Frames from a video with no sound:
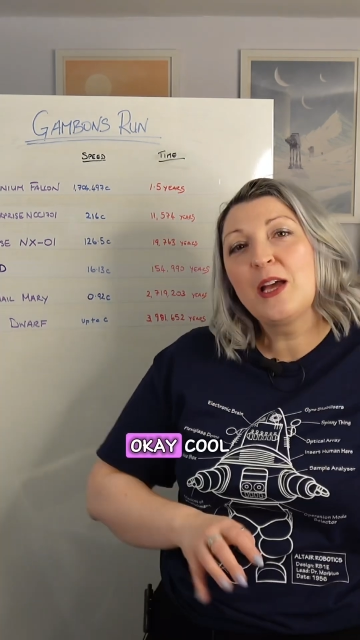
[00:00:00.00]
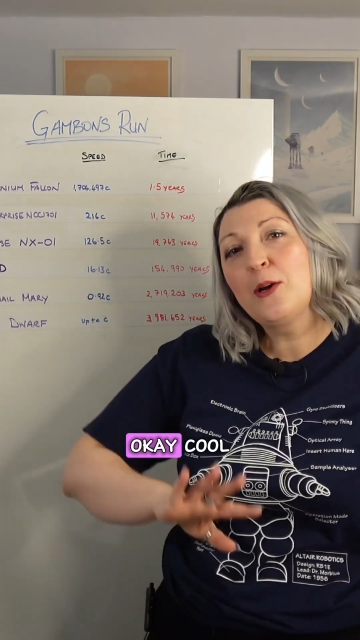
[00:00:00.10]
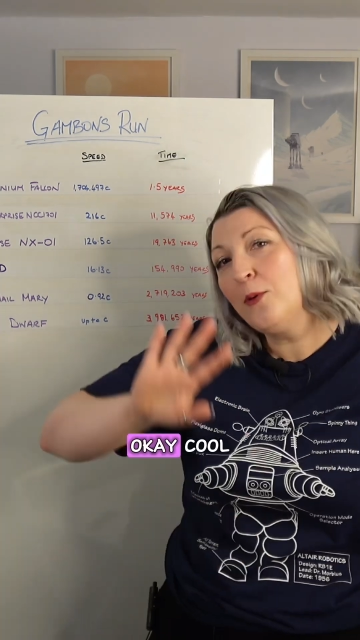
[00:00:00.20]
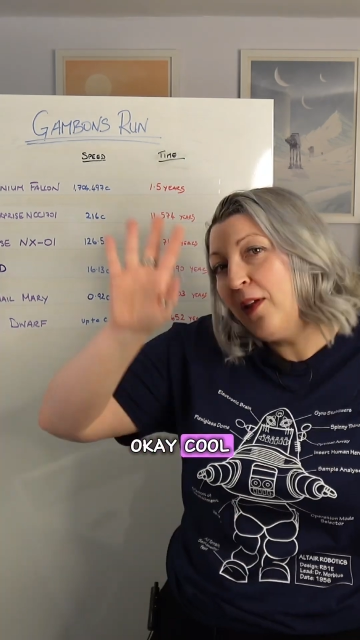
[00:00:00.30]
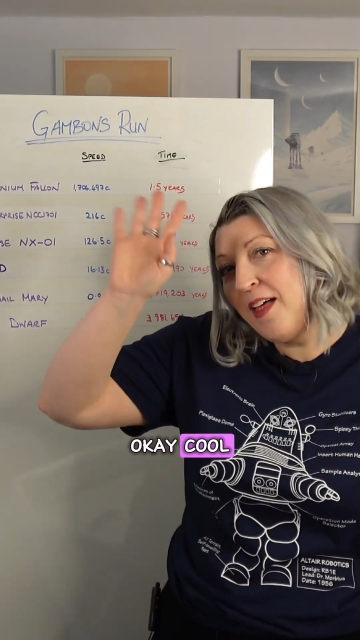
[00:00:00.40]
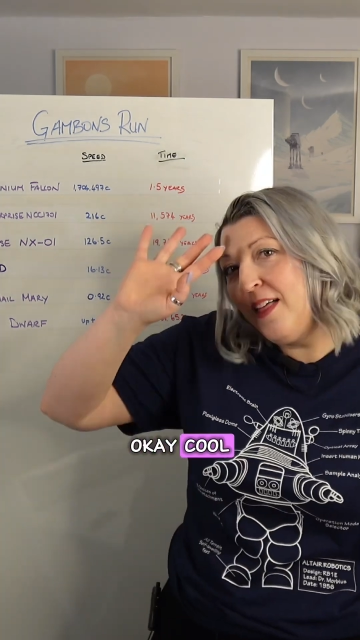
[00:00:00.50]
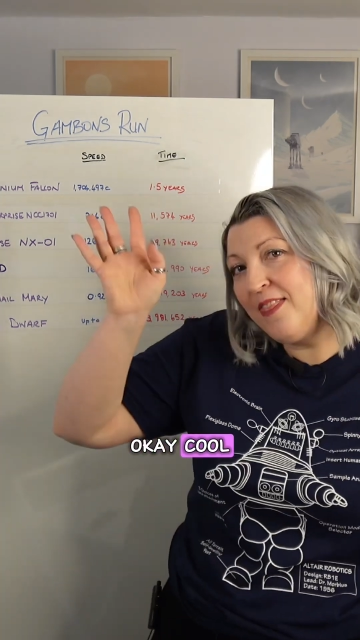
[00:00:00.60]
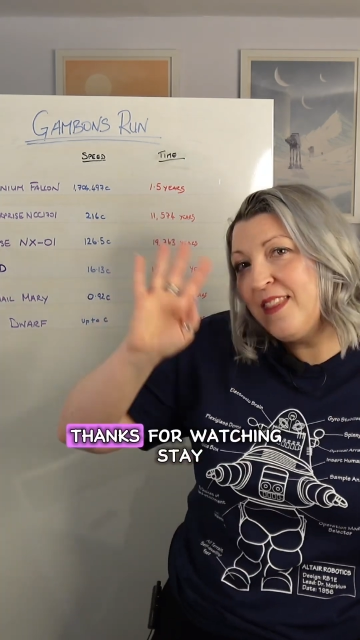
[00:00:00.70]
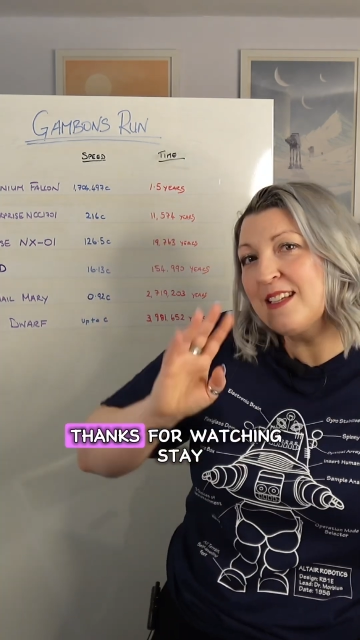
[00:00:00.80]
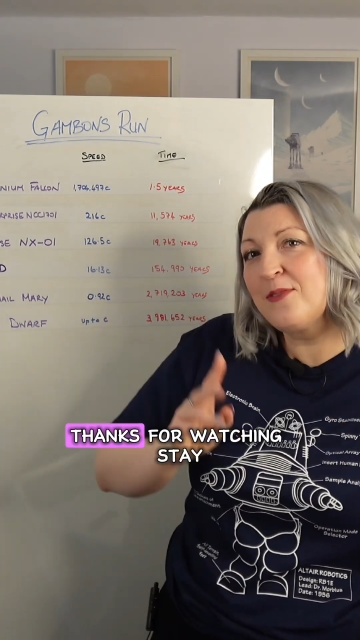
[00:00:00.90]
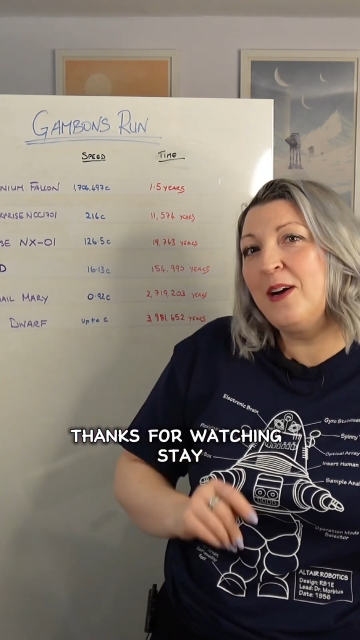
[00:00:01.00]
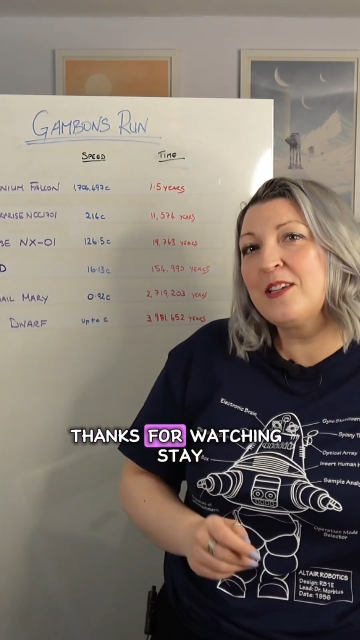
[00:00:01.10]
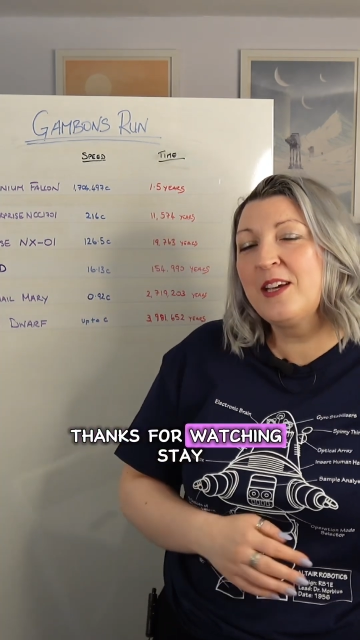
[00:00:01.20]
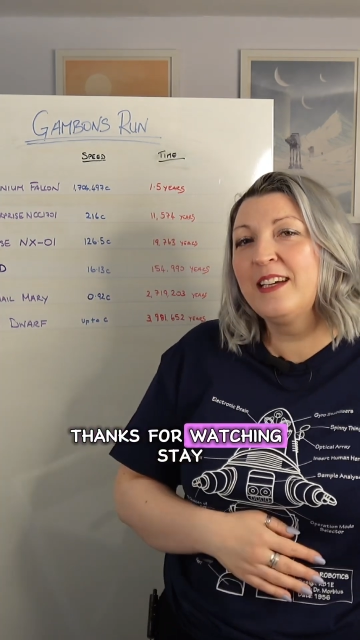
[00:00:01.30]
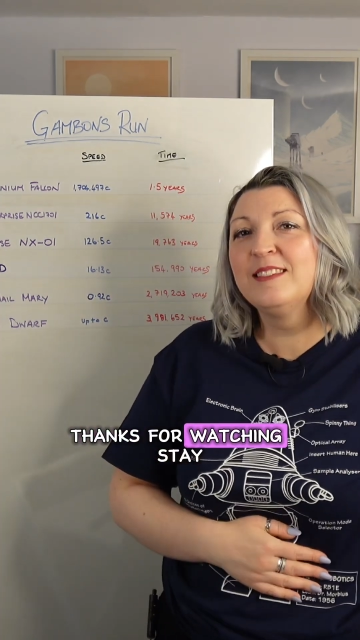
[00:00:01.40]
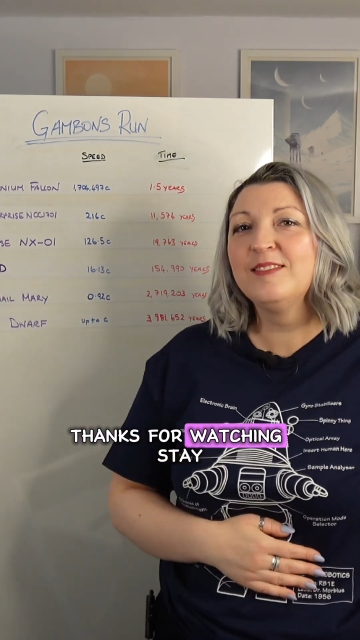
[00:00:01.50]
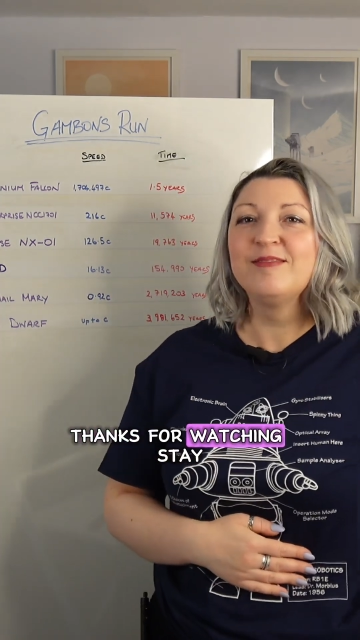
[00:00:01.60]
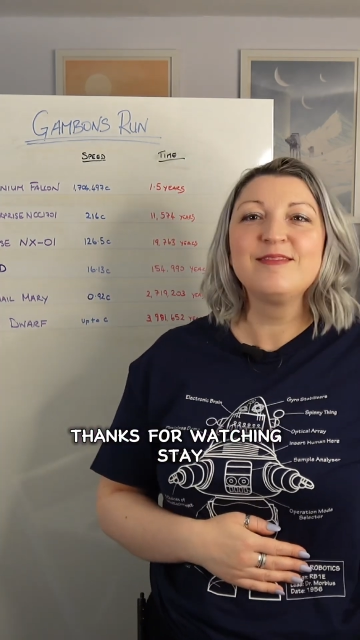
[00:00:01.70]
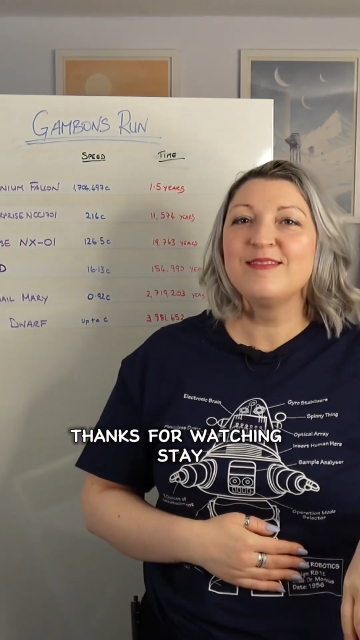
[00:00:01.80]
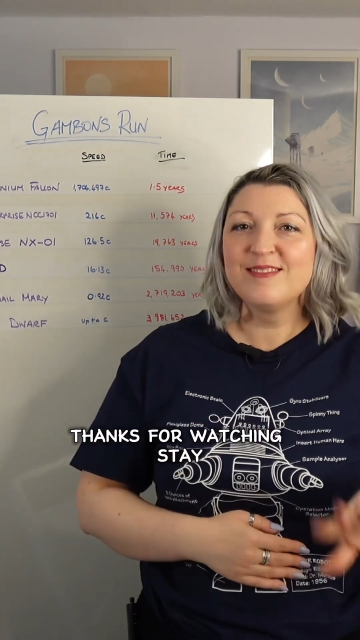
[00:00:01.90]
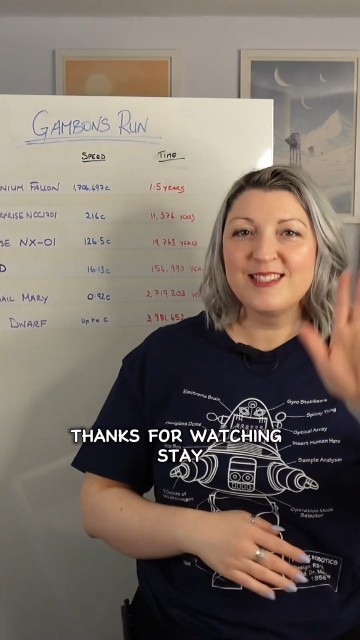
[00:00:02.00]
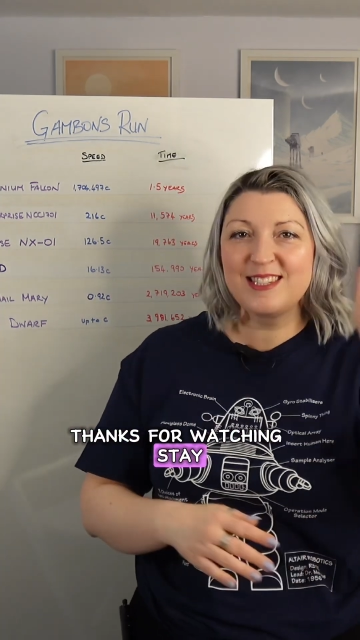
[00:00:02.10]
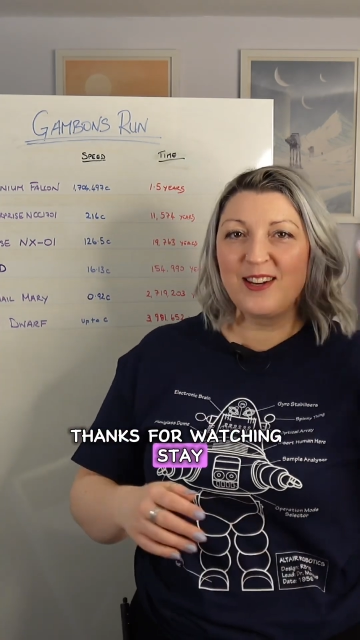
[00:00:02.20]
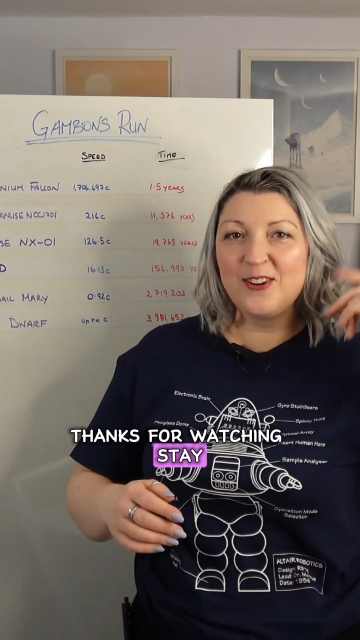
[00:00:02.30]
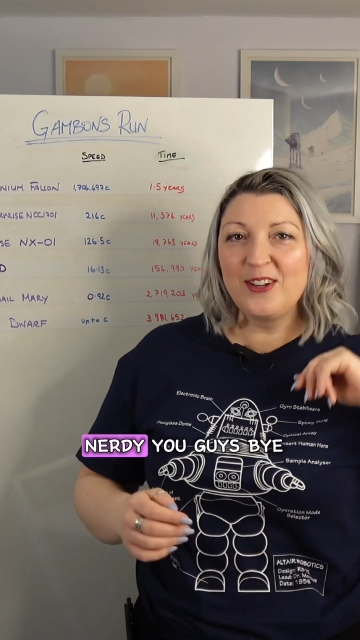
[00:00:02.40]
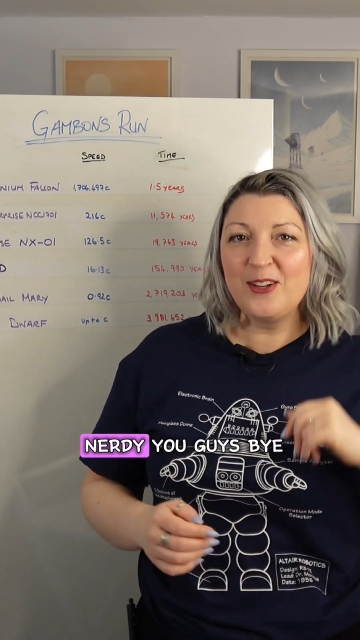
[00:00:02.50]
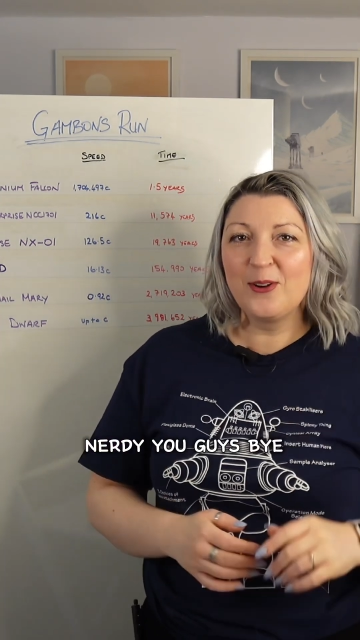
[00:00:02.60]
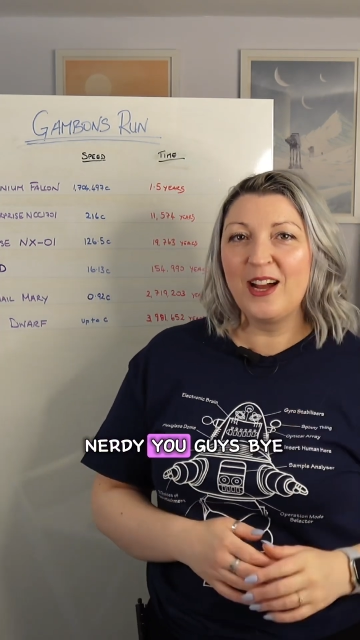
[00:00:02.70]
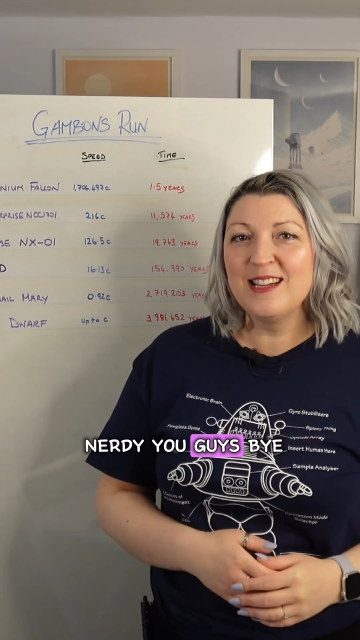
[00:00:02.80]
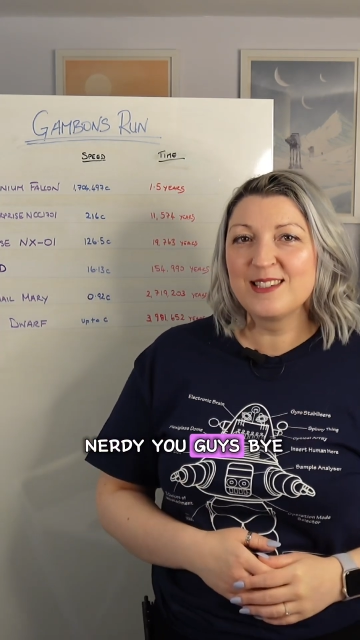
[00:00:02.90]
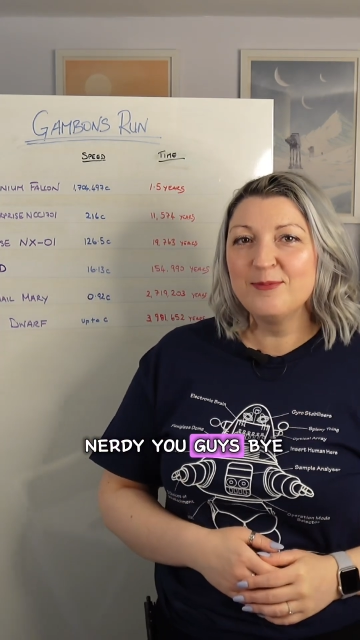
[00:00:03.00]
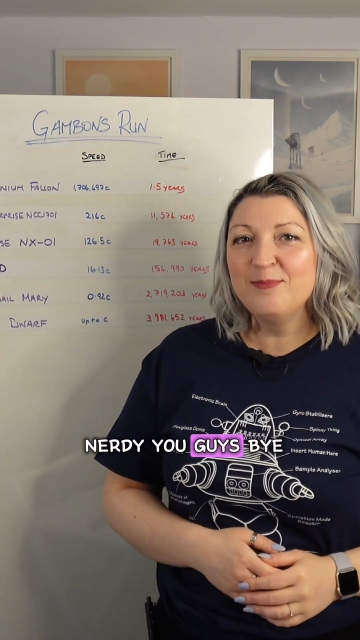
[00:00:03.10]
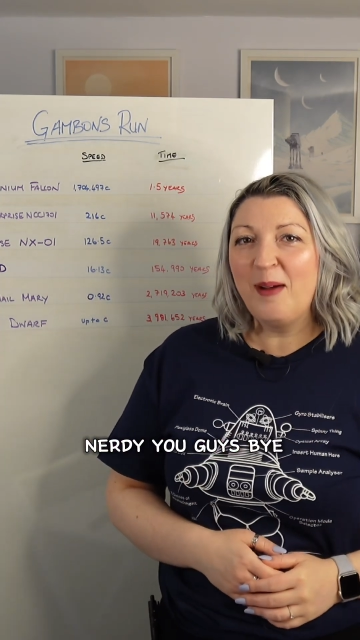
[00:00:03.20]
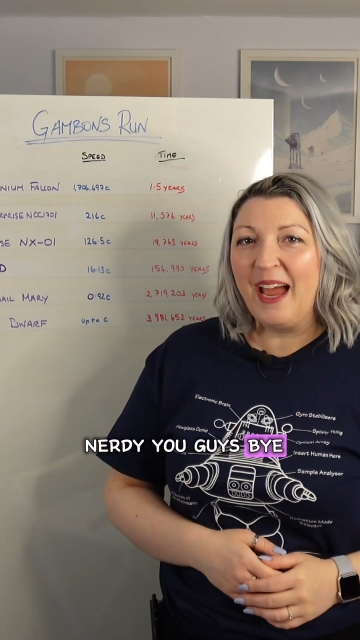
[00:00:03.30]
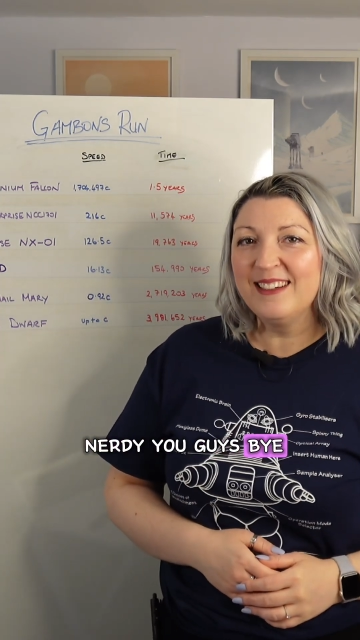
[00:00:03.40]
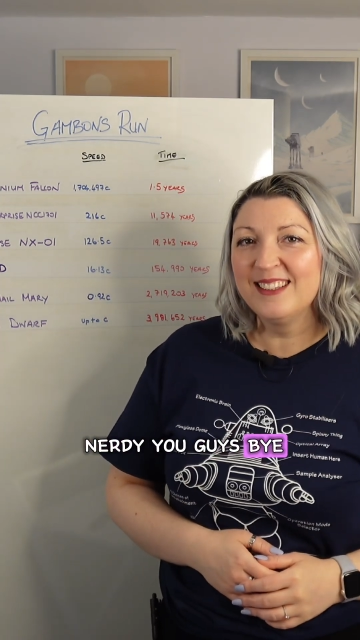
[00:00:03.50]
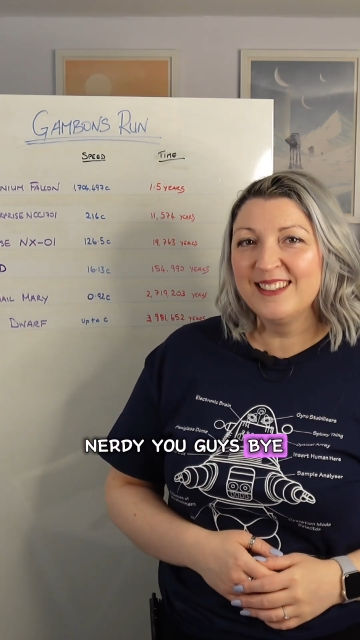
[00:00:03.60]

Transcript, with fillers: okay, cool. Thanks for watching. Stay nerdy, you guys. Bye.